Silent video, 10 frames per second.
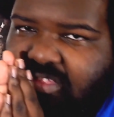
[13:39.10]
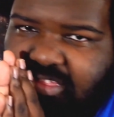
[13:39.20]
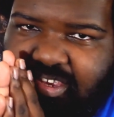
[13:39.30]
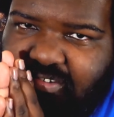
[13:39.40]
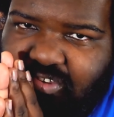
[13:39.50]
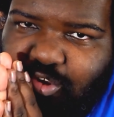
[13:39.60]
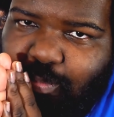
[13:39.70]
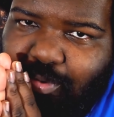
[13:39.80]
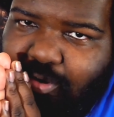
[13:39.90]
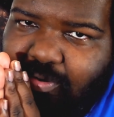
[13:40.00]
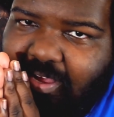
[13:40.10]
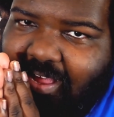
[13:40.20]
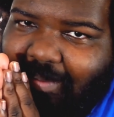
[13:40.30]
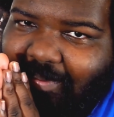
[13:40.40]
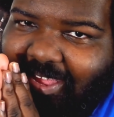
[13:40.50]
there's no Mortal
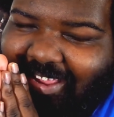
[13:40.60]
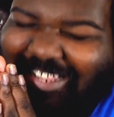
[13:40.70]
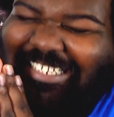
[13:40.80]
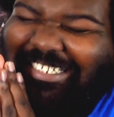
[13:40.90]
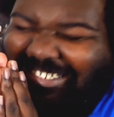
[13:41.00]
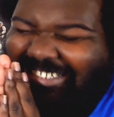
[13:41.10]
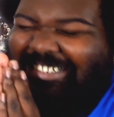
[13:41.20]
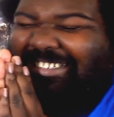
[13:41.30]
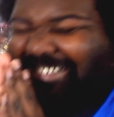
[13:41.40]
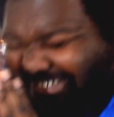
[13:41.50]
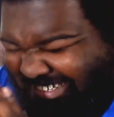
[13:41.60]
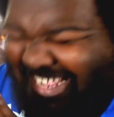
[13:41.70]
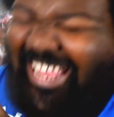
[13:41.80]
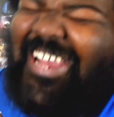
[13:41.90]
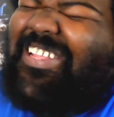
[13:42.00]
Kombat.
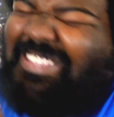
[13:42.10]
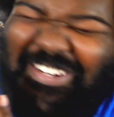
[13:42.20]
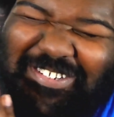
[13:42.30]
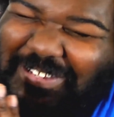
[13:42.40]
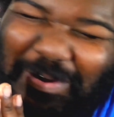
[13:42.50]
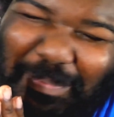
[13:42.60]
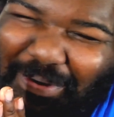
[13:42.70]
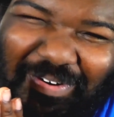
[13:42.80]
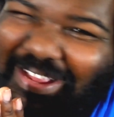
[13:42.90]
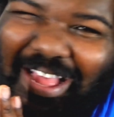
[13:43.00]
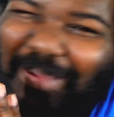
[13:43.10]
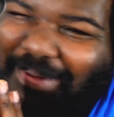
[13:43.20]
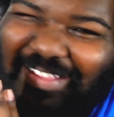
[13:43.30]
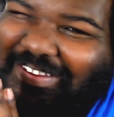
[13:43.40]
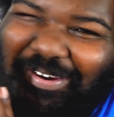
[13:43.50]
There's no Mortal
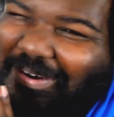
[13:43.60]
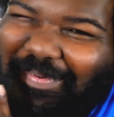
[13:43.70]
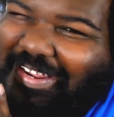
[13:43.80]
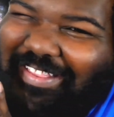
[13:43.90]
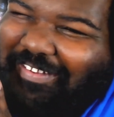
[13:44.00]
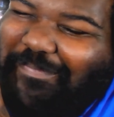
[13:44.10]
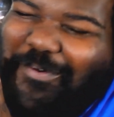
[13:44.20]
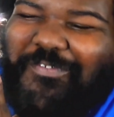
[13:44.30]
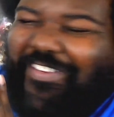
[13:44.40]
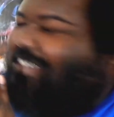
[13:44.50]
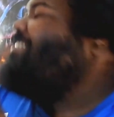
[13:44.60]
Kombat tournament in this movie.